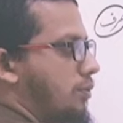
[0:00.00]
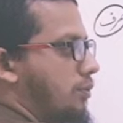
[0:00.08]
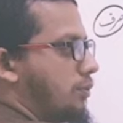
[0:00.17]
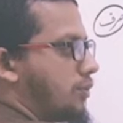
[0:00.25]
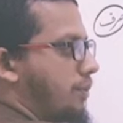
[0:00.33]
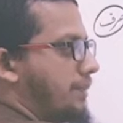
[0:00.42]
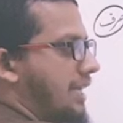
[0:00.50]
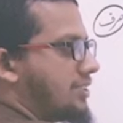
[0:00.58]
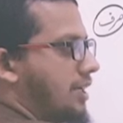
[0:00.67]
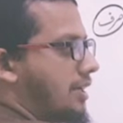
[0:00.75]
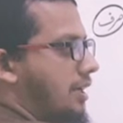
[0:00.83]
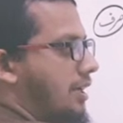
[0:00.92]
from
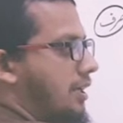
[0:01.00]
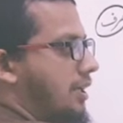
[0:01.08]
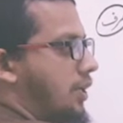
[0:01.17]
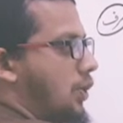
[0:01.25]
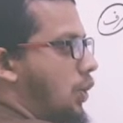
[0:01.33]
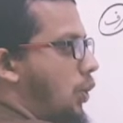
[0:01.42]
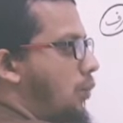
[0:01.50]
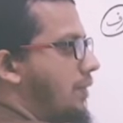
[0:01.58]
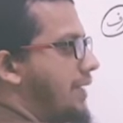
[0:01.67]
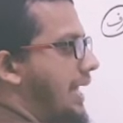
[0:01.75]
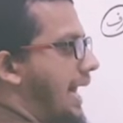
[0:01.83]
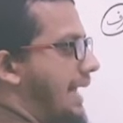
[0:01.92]
Nasara, we
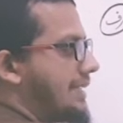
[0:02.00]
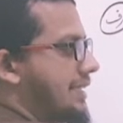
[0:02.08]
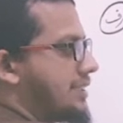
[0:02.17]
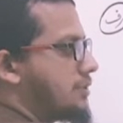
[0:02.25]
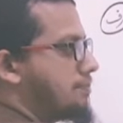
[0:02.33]
will add this